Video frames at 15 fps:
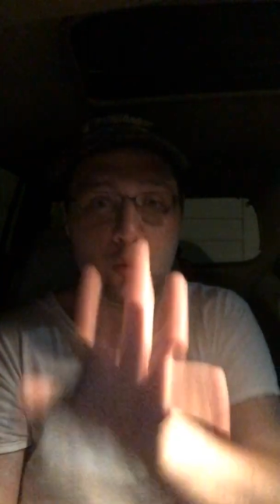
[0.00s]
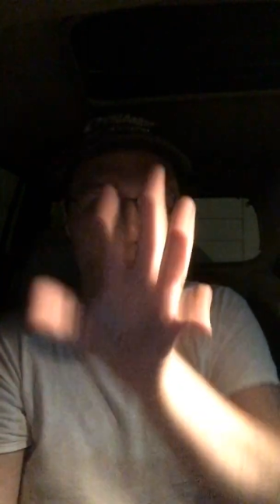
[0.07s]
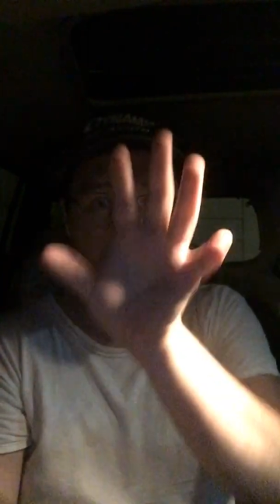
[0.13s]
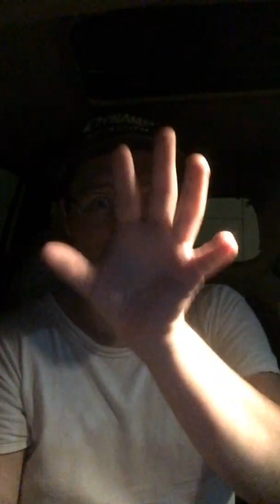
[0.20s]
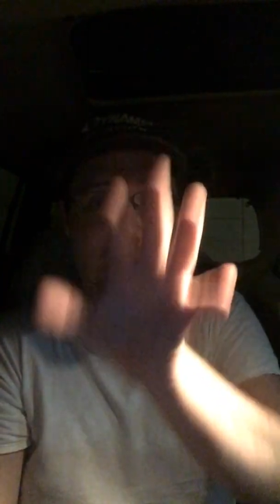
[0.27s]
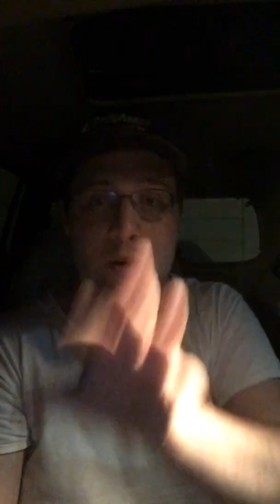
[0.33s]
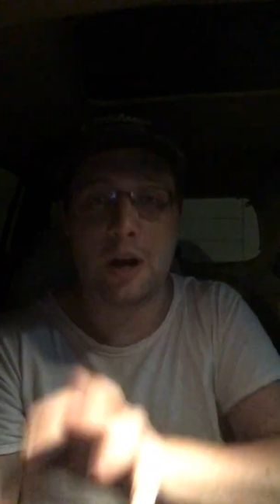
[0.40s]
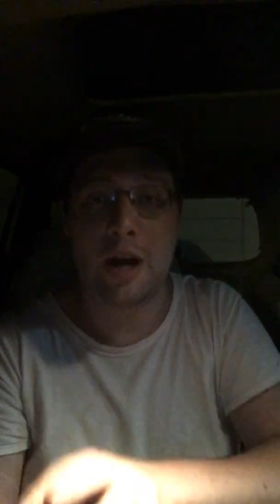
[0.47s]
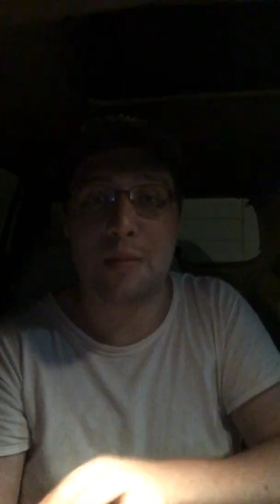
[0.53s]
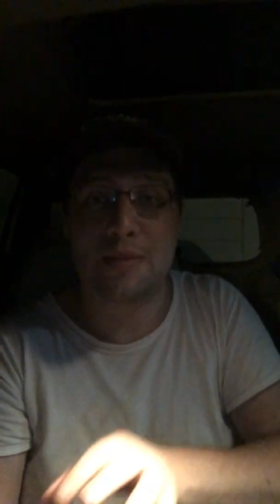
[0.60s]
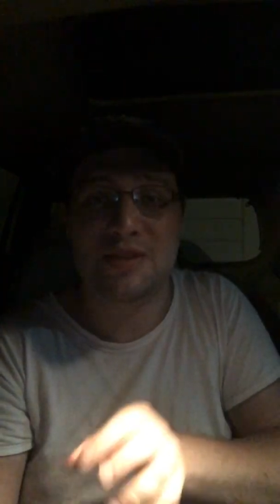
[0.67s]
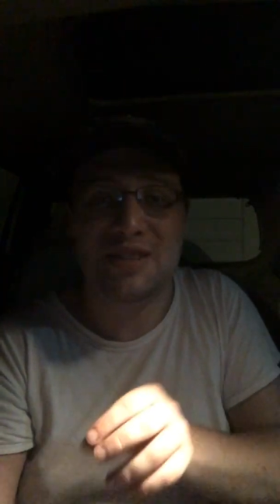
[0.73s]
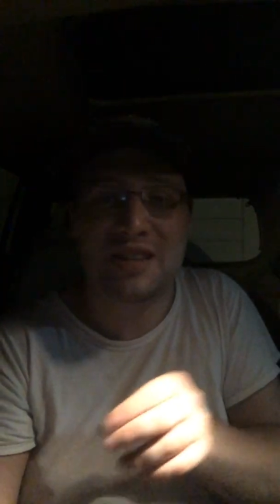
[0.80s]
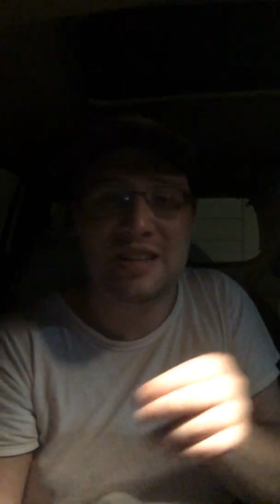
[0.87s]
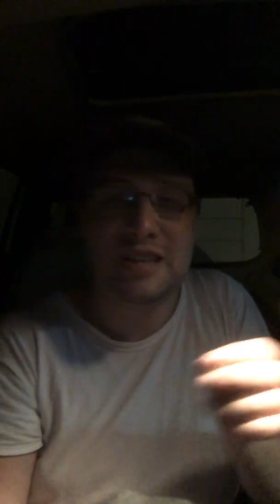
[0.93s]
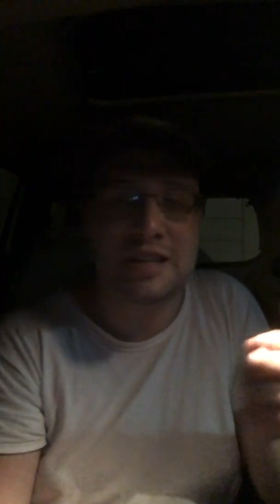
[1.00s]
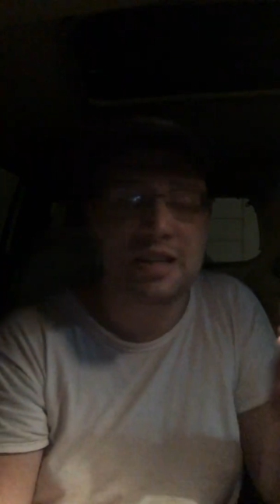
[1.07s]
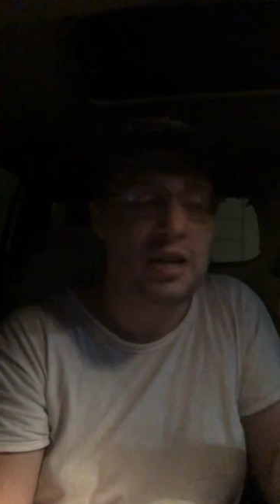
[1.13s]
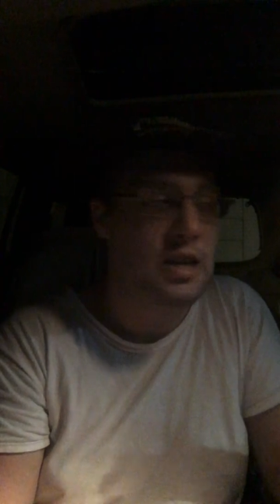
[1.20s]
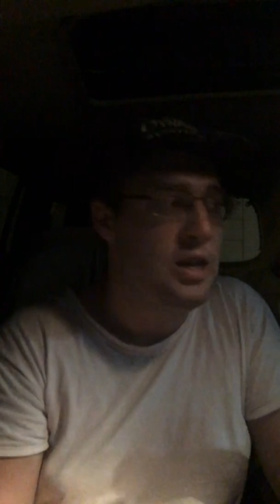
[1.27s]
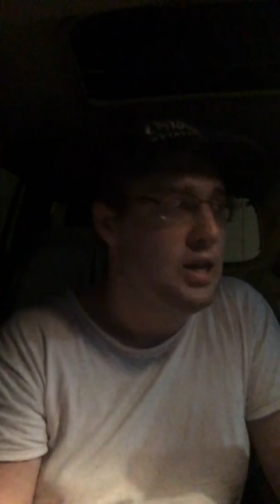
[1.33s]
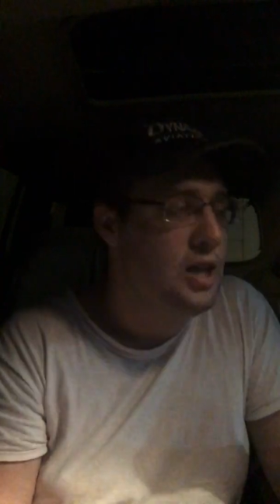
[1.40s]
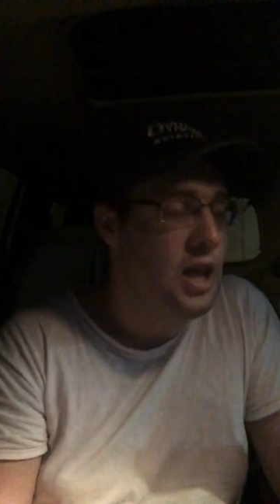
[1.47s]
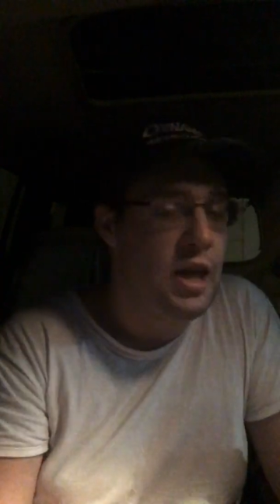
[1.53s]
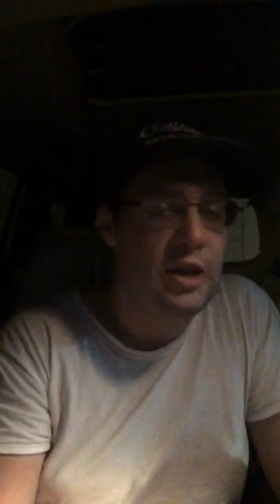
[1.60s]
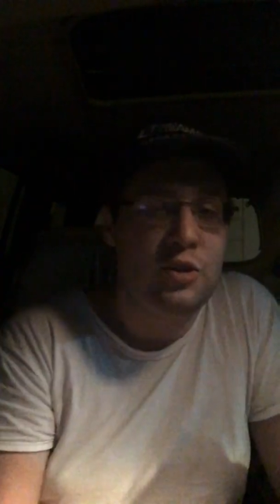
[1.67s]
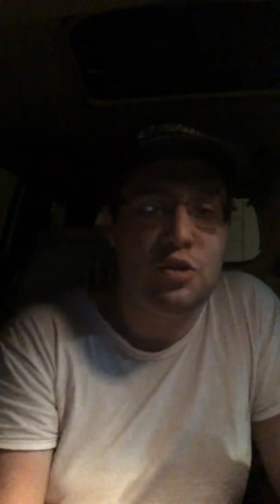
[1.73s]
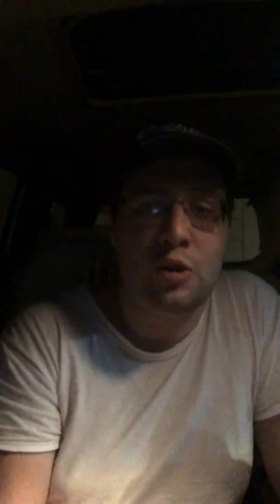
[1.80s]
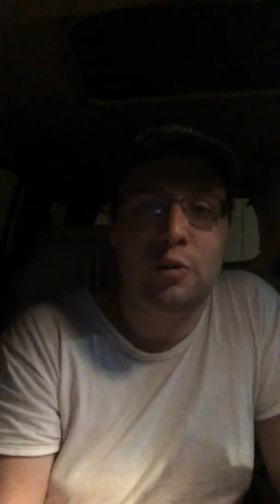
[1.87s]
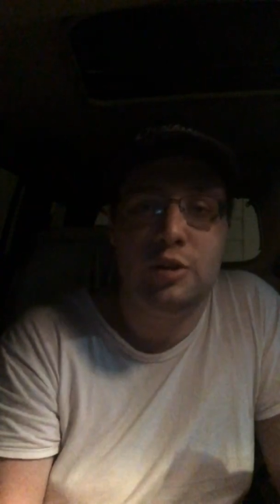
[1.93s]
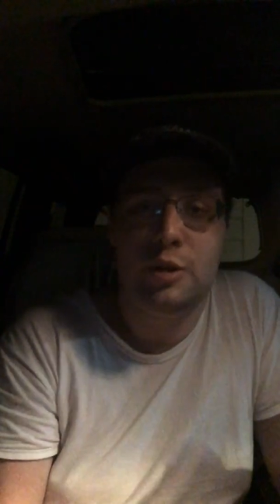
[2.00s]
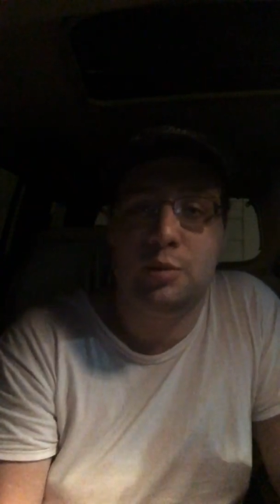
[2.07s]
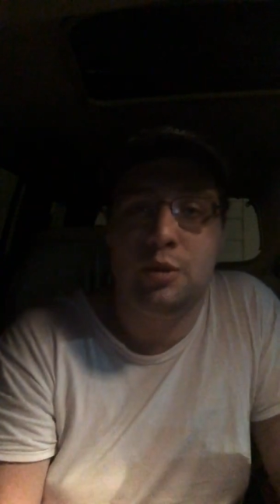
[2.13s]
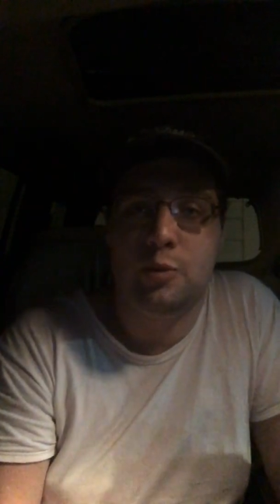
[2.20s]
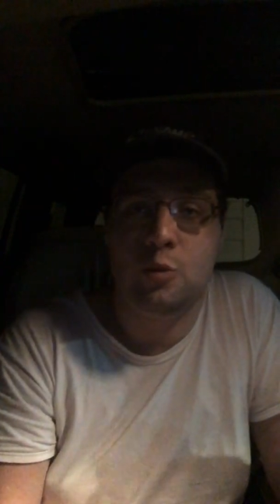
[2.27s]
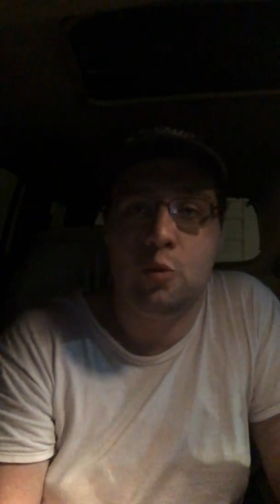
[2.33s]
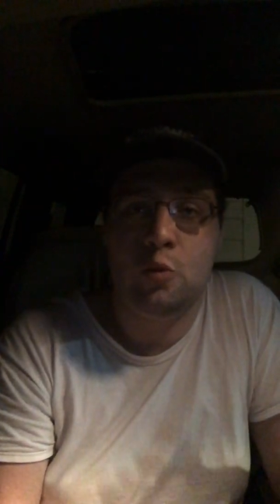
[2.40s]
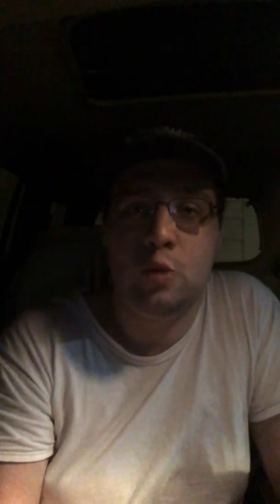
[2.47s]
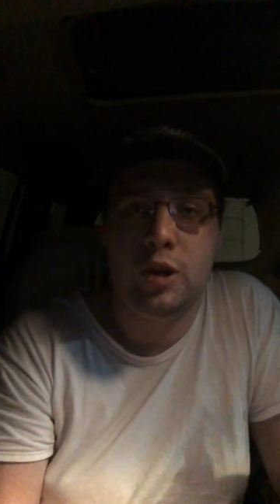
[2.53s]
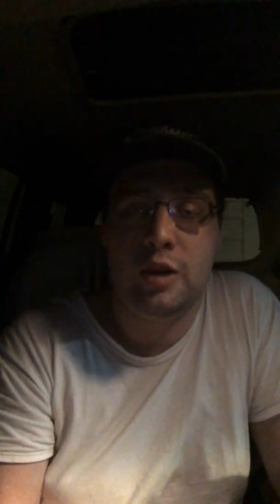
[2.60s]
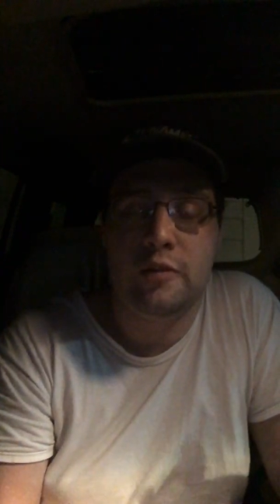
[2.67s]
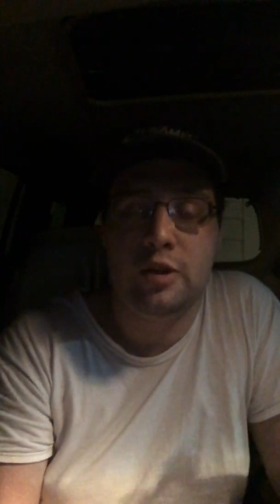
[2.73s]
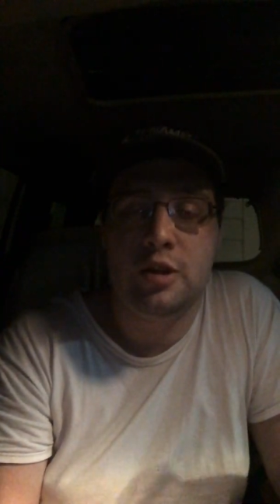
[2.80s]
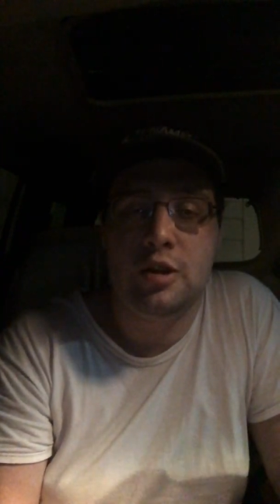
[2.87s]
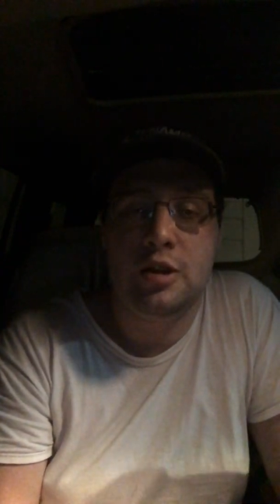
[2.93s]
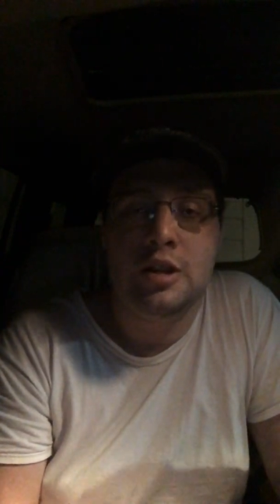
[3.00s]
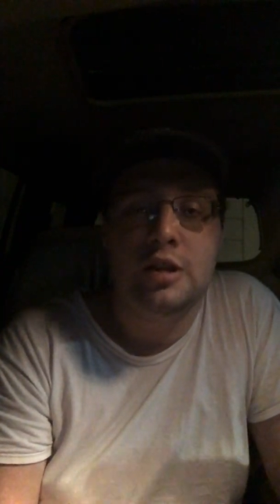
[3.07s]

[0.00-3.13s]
what I'm seeing, and show them whatever,